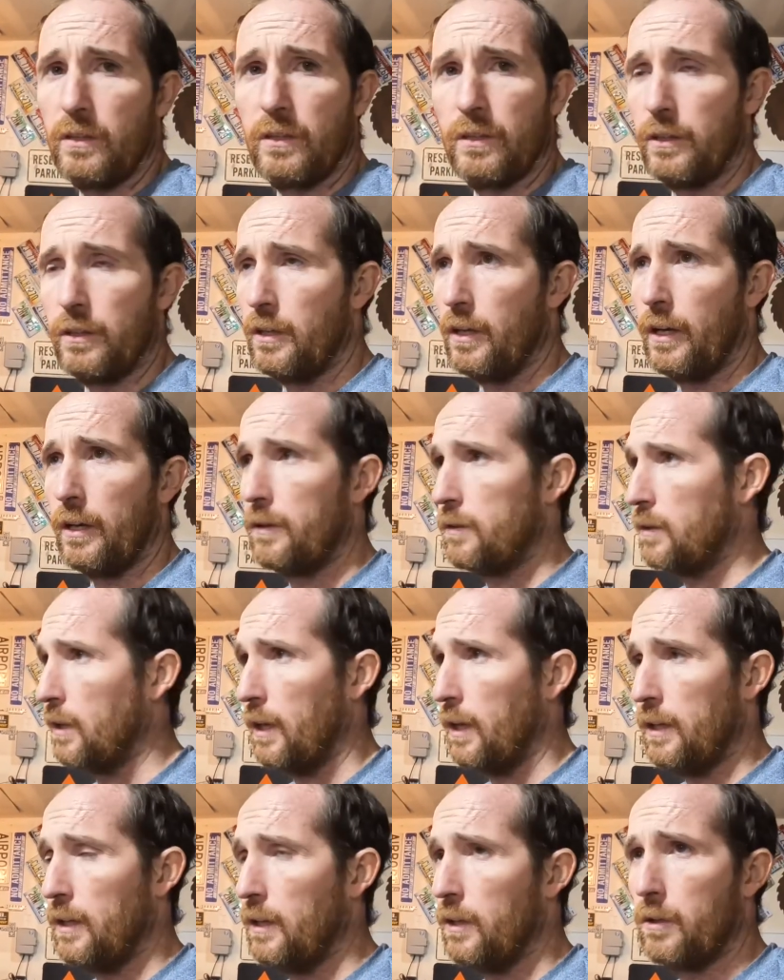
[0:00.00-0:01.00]
you get
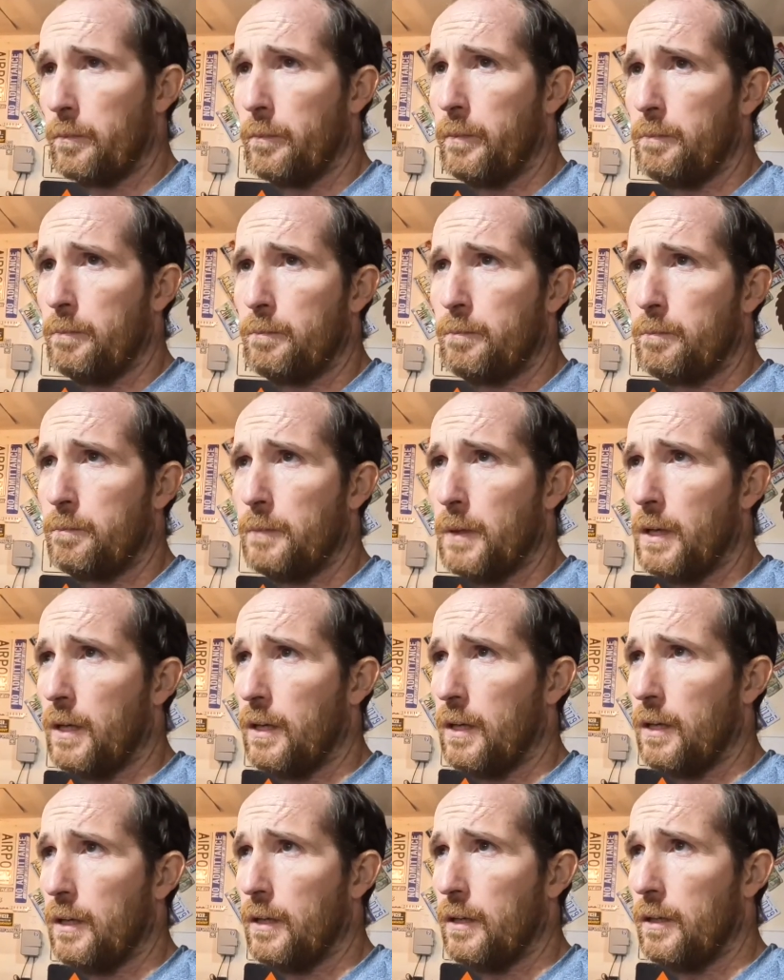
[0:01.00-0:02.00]
to any other
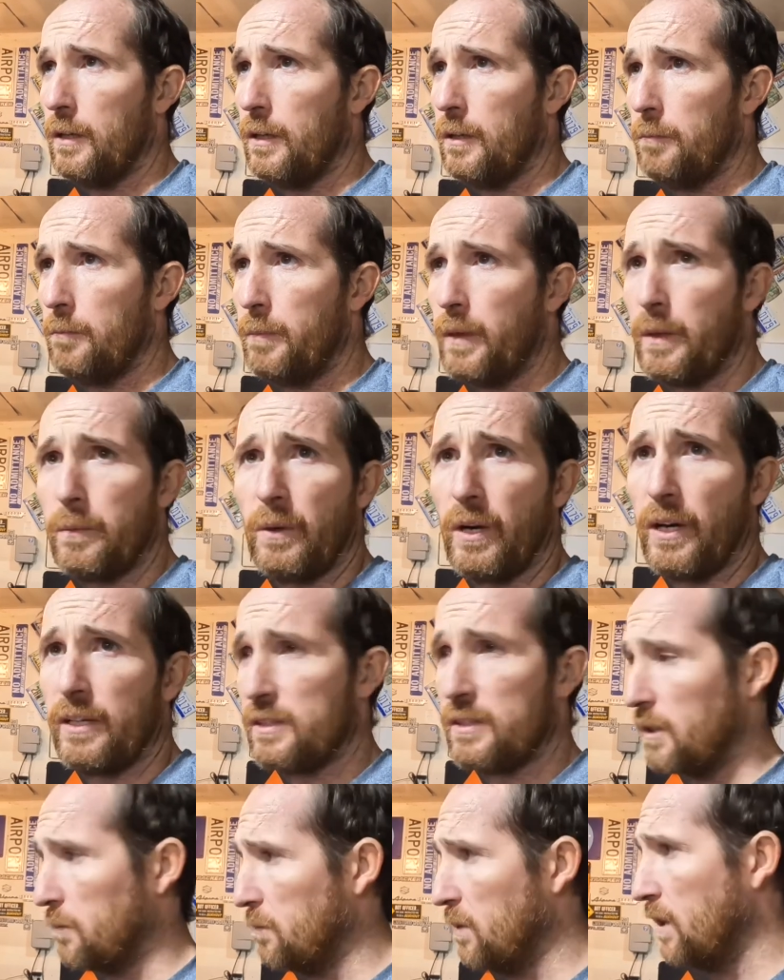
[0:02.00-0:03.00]
big
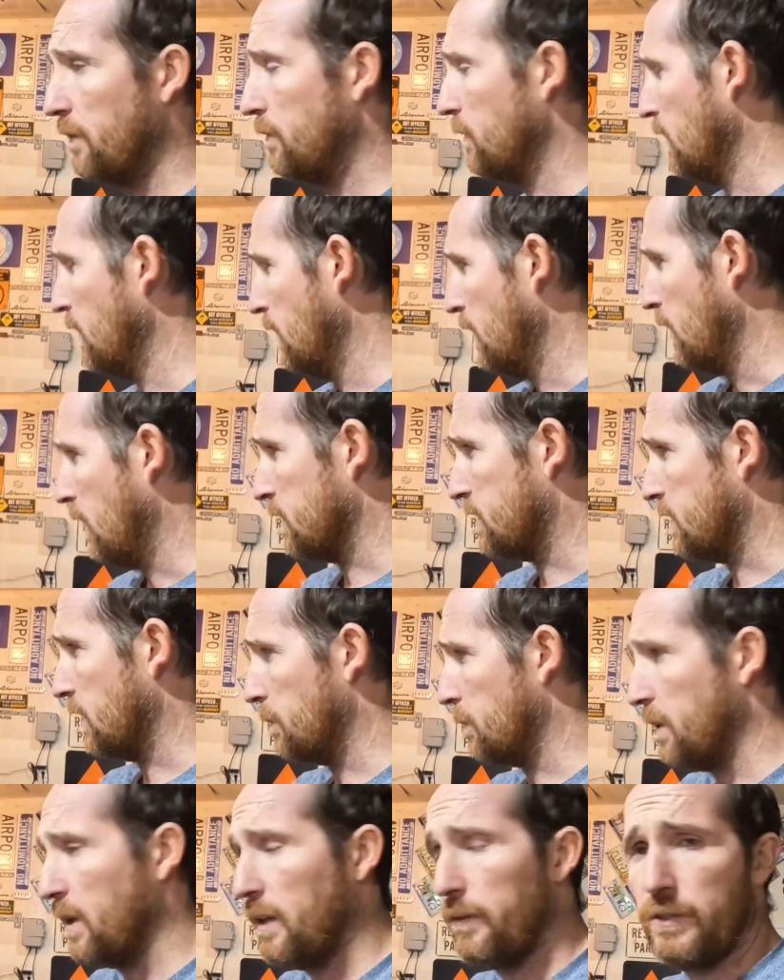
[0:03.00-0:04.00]
brands like a
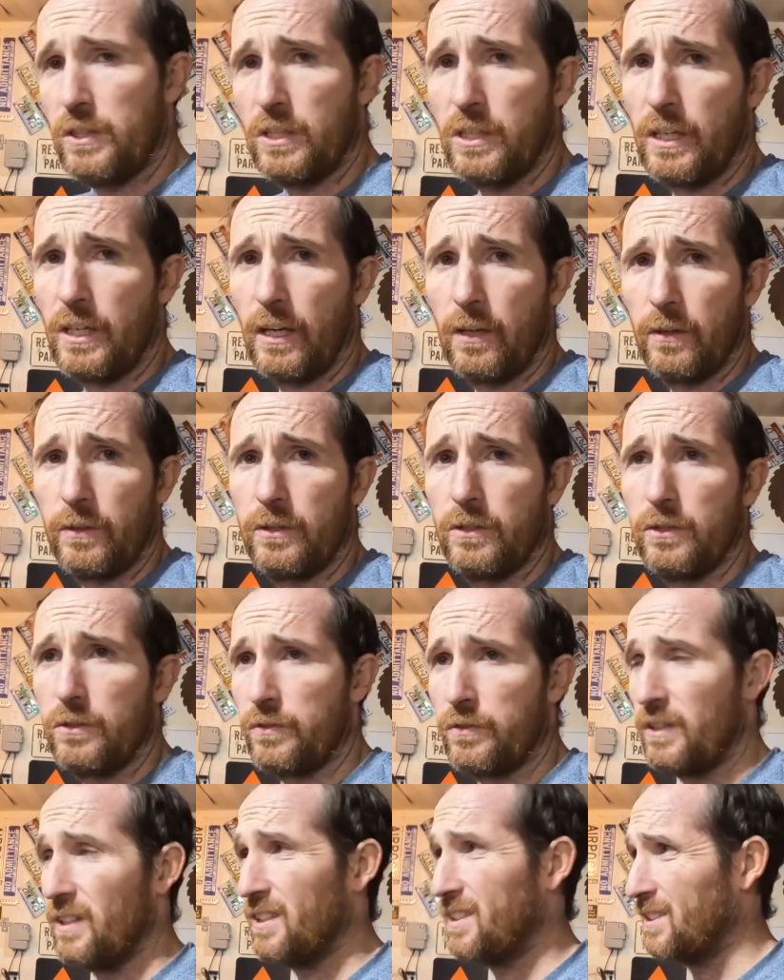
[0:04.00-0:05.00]
set of BFG
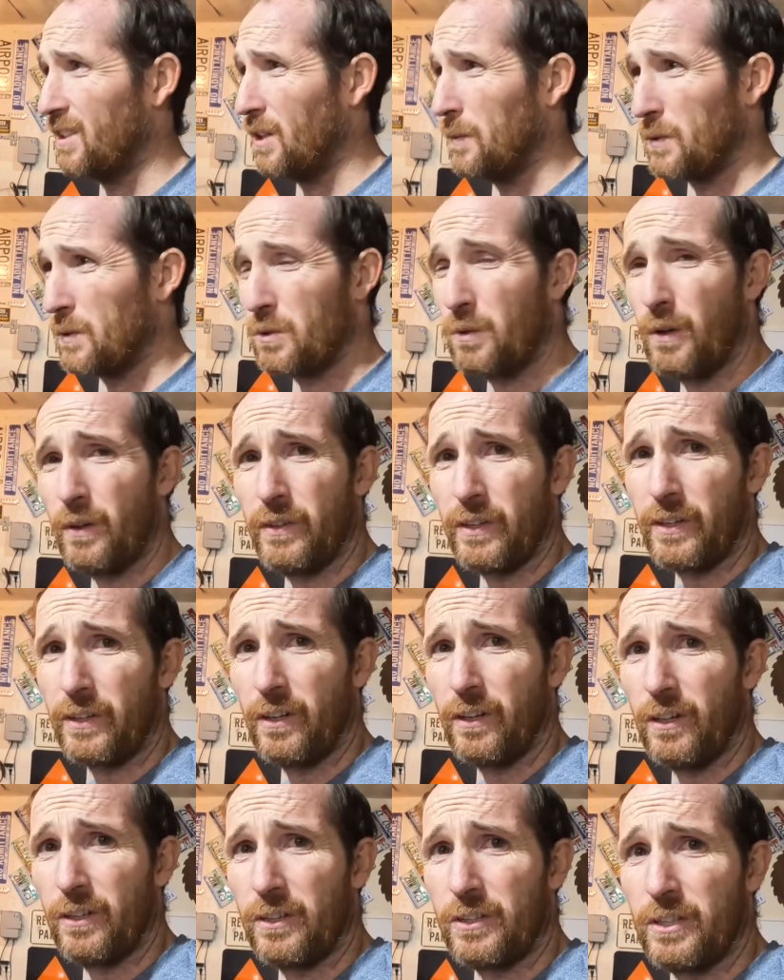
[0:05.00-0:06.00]
KO2s for this is almost
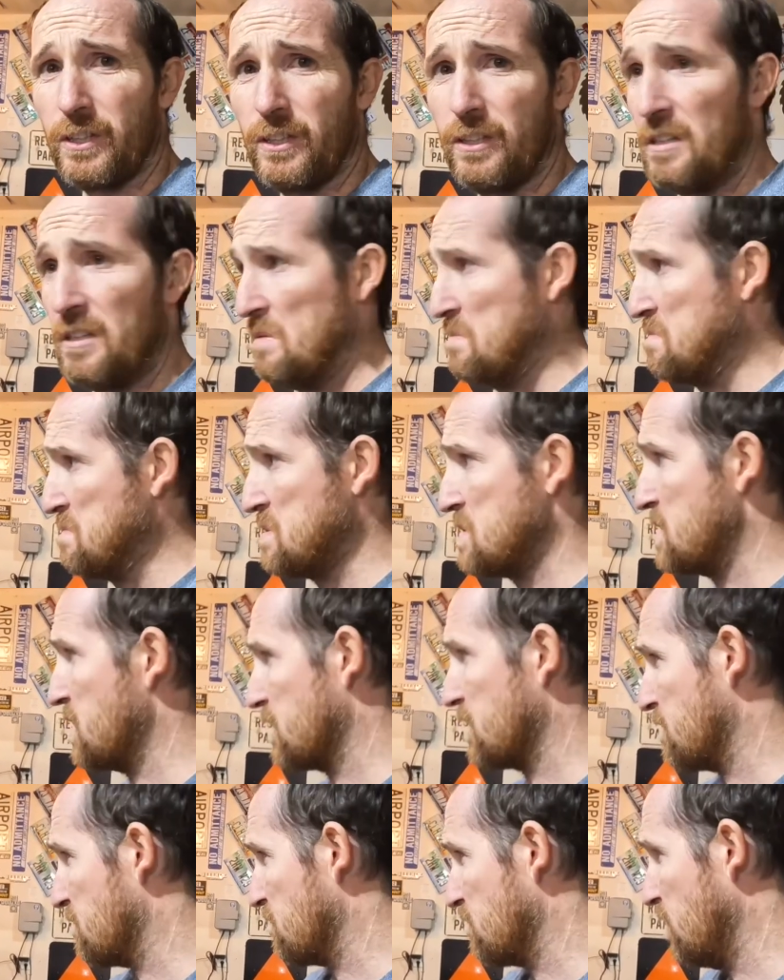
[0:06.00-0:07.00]
$1,200.
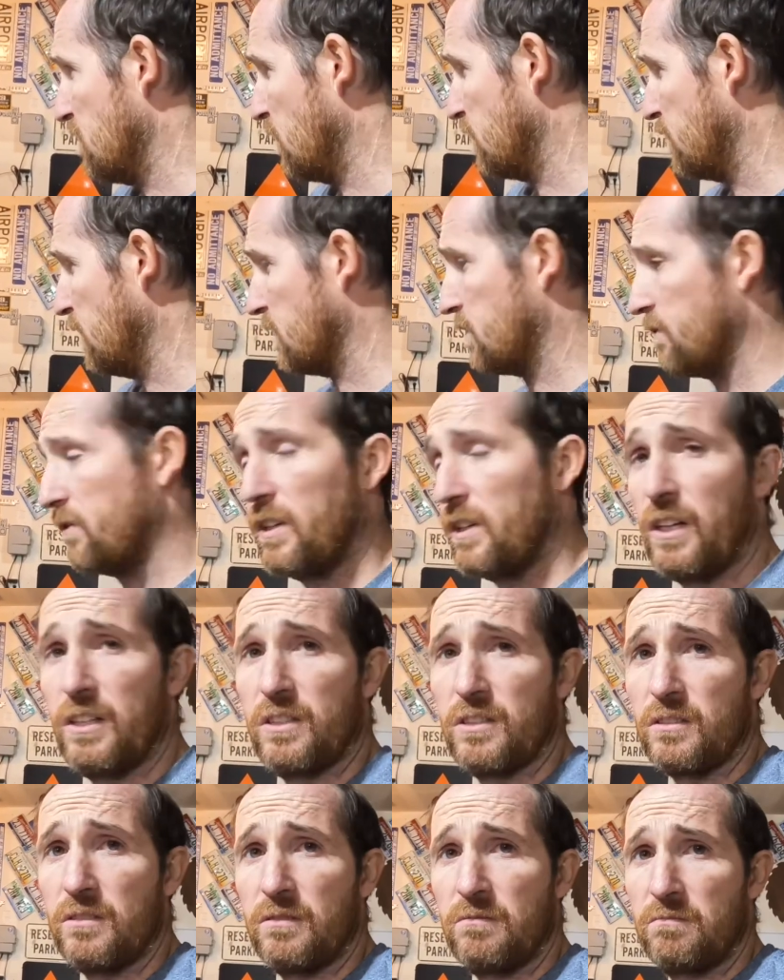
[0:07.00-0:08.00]
There's no
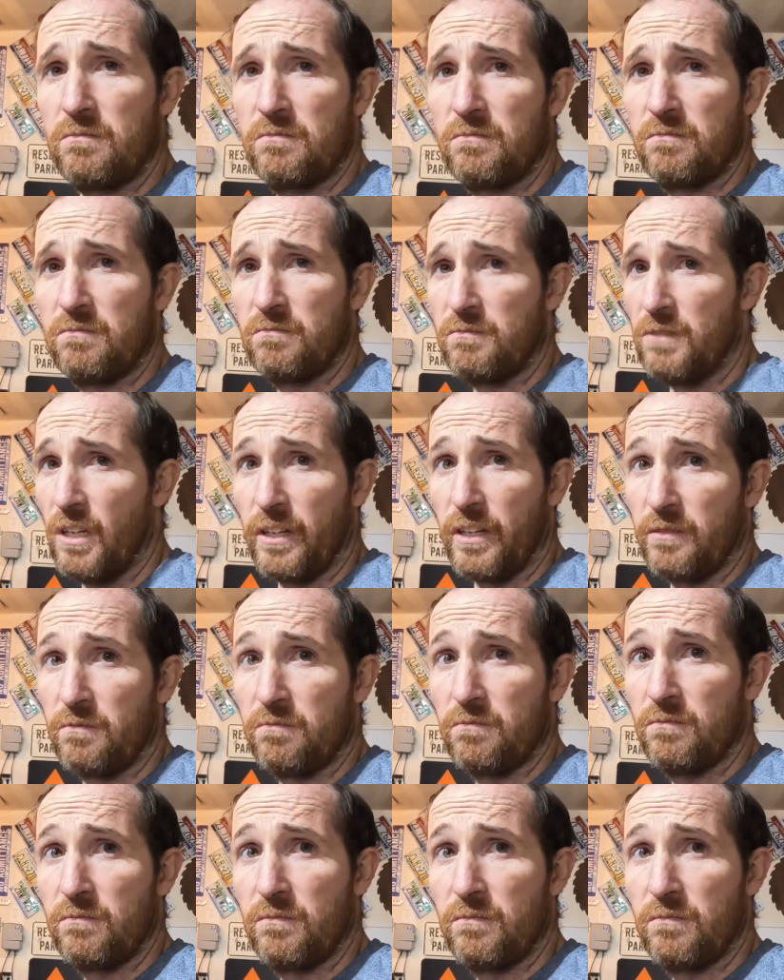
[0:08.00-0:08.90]
justification. None.